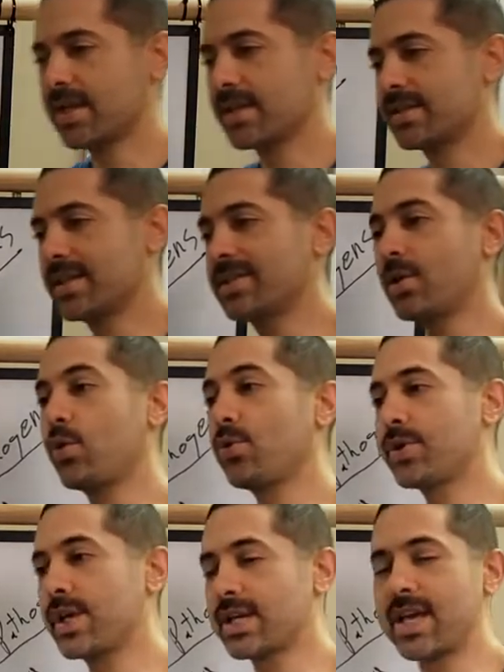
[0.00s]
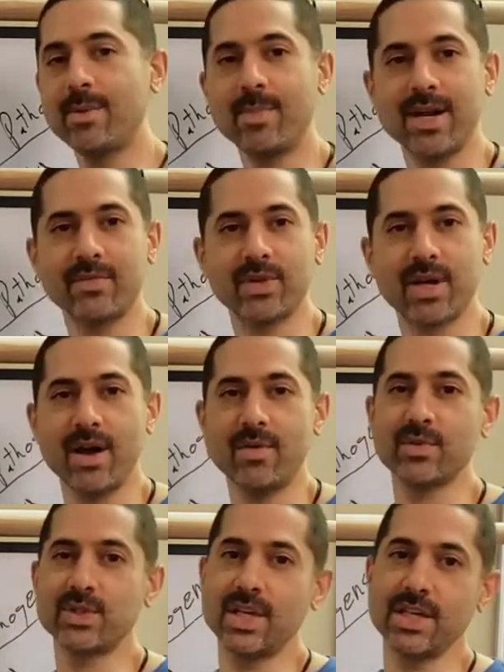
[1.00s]
This whole thing came out of a
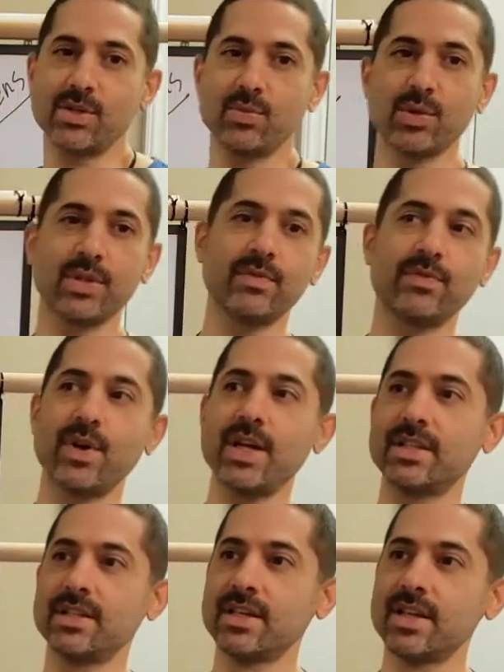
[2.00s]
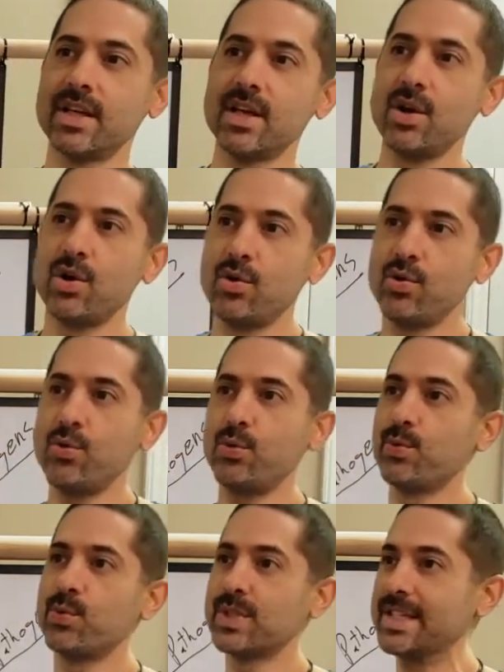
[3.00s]
conversation with a friend
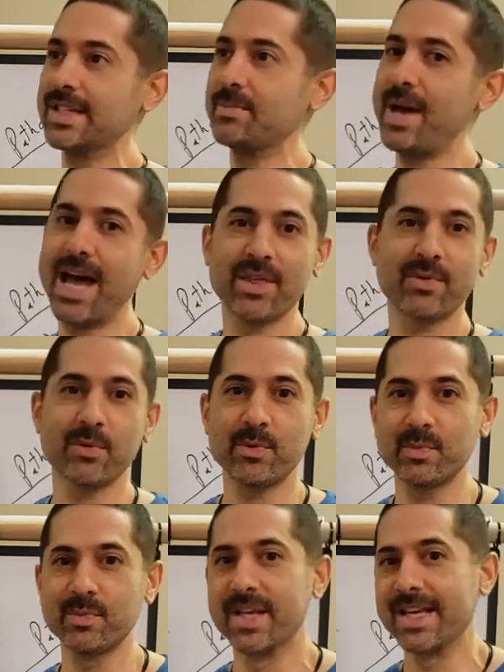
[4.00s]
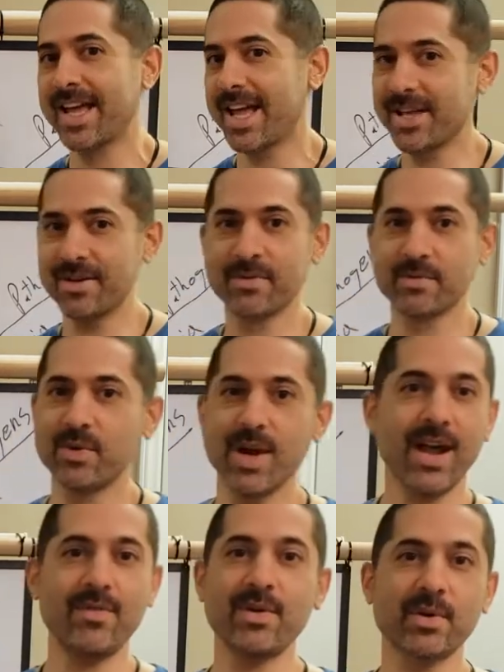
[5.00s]
who was in the bathroom, and we're
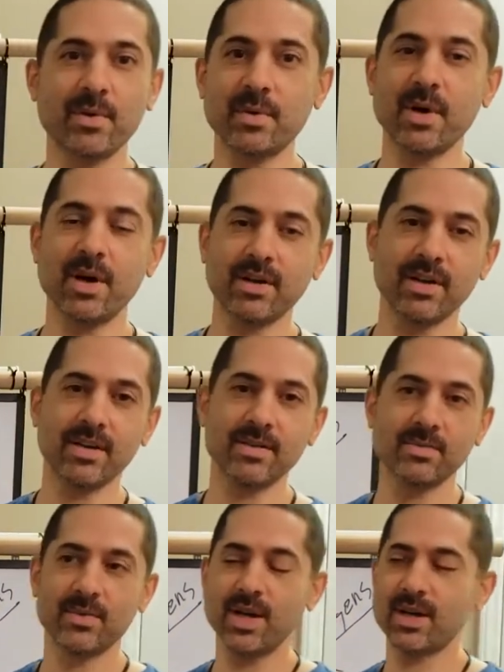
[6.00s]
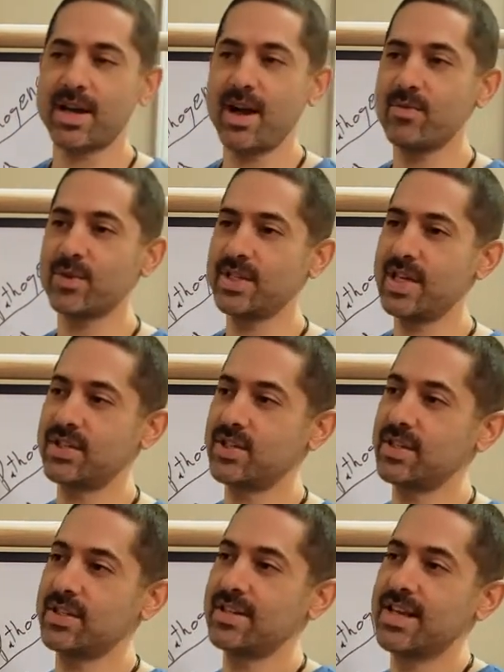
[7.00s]
having a
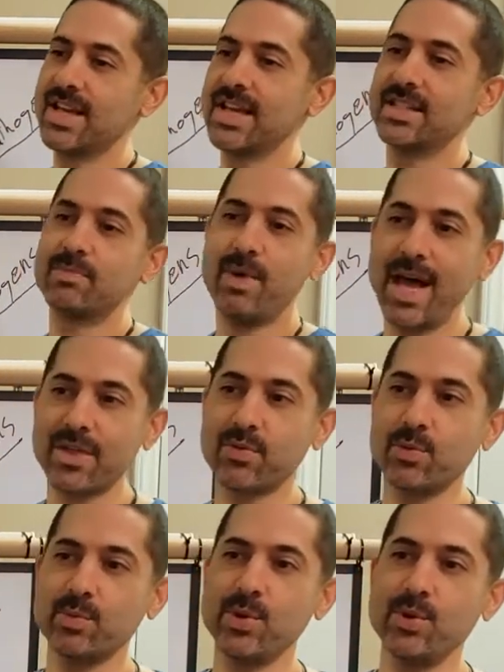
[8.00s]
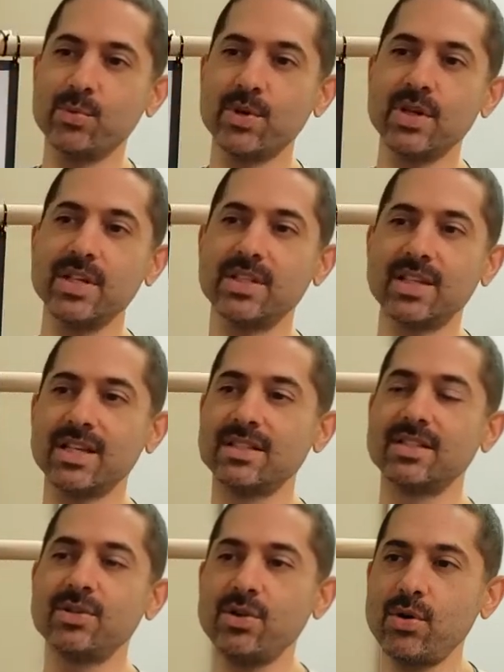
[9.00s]
conversation. It's bathroom humor. He
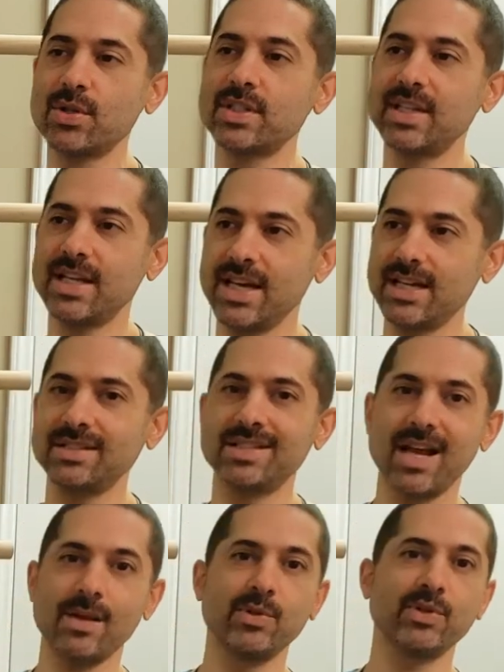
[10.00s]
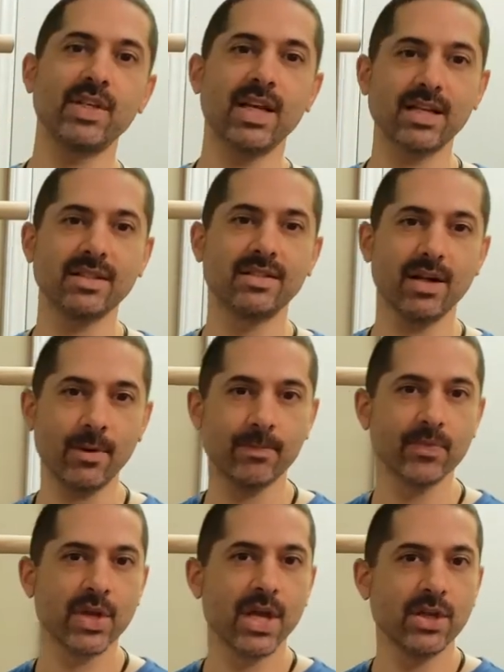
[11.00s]
says, you notice that anytime you take a dump,
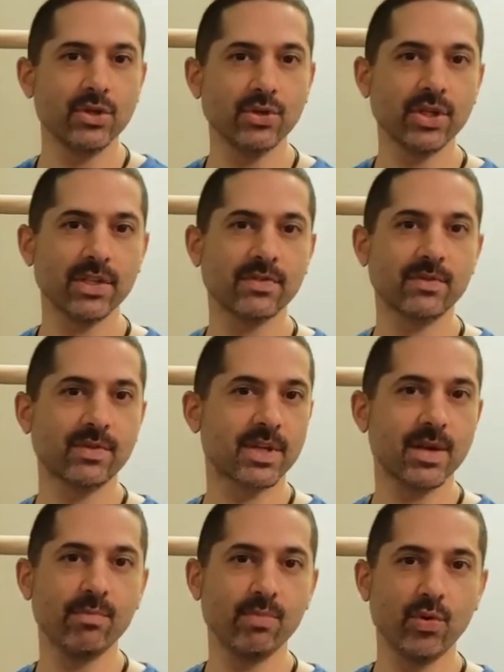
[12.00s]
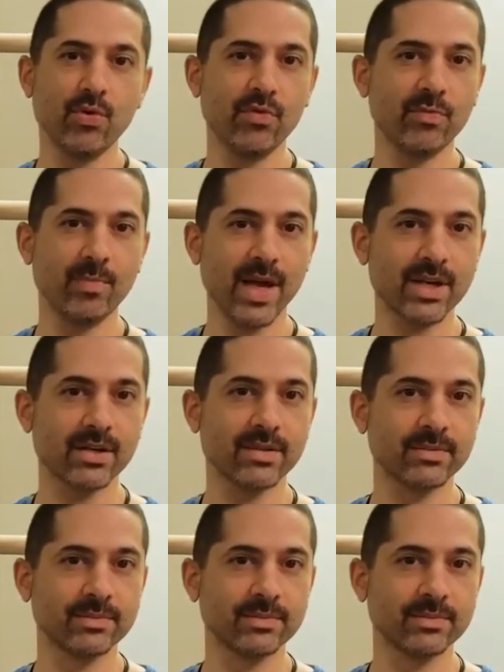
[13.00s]
you just can move better?